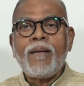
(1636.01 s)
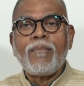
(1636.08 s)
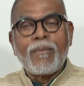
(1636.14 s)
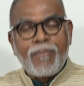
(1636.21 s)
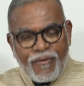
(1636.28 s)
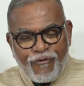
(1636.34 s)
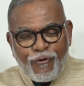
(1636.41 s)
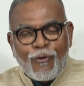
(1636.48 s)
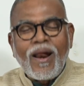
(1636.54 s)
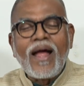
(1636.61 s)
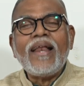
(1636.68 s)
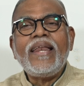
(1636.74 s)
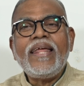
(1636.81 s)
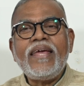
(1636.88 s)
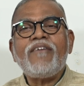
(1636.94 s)
But before
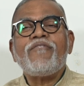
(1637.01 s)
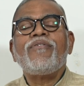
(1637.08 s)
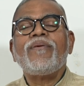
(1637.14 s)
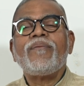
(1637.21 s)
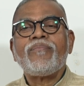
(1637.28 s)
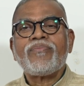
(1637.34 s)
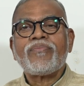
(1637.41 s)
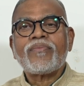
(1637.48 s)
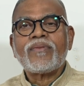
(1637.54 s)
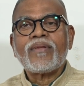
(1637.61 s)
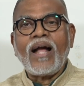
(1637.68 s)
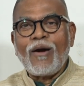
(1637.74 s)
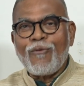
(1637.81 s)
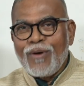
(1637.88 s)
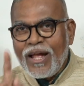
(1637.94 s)
I leave,
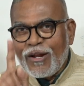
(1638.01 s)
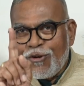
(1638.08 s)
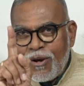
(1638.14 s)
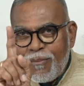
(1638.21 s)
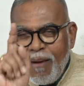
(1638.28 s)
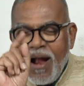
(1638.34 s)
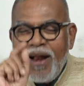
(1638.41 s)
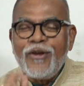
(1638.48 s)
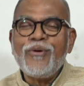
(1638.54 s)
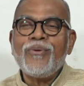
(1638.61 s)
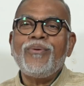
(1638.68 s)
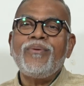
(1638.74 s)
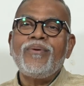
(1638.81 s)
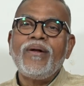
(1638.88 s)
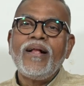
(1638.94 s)
I would like to remind
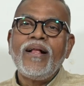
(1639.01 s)
you